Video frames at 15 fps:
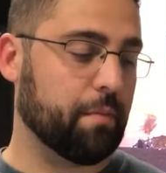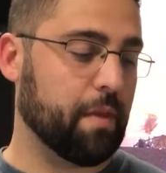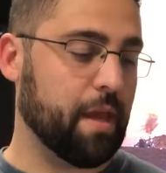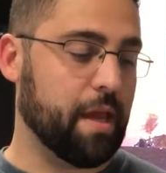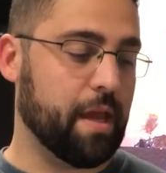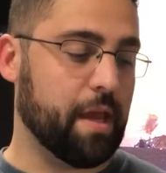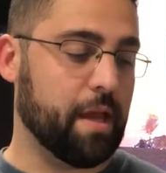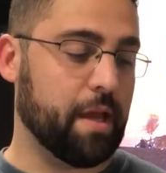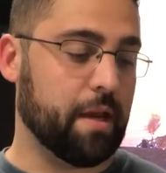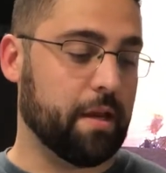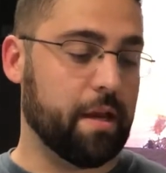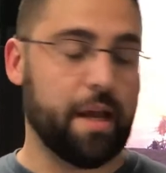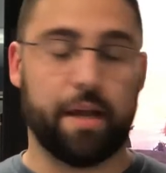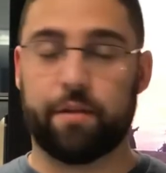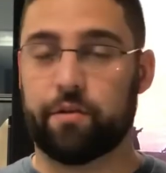And
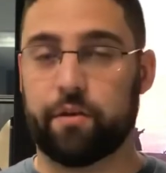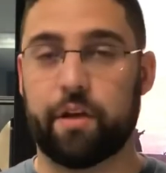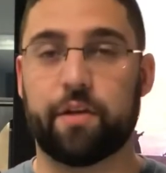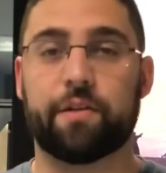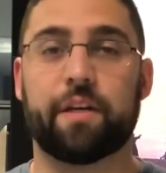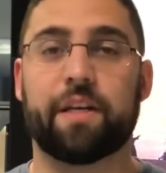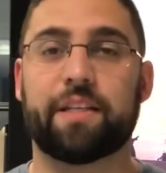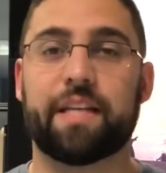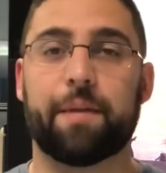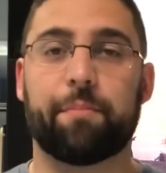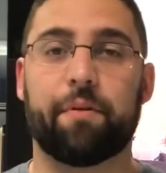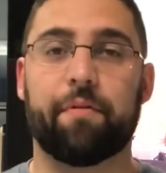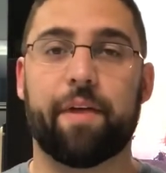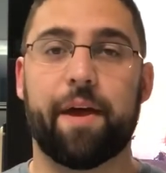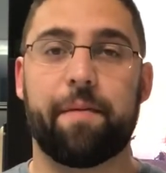yeah, so here's an
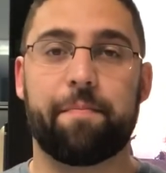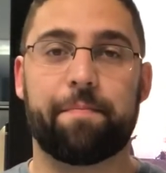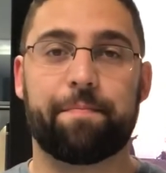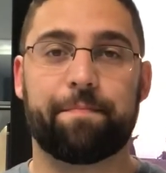example of that.